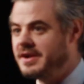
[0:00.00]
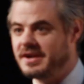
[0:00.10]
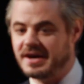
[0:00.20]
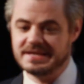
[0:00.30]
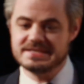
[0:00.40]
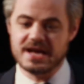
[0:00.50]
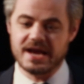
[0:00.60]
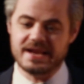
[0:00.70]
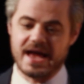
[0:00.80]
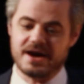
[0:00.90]
on it, hiked
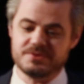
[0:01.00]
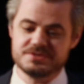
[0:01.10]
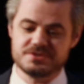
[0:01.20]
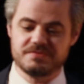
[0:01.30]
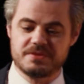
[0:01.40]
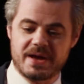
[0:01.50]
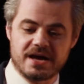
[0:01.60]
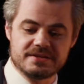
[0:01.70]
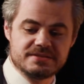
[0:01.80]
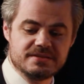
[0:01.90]
9 hours over the
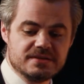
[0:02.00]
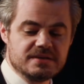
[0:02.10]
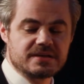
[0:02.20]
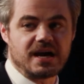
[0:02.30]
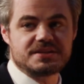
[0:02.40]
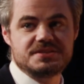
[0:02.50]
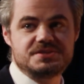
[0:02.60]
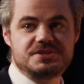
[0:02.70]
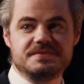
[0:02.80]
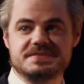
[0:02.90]
mountain, got to the
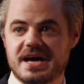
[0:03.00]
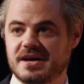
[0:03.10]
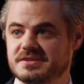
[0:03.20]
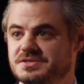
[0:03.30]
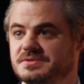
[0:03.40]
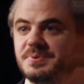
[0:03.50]
chief's house,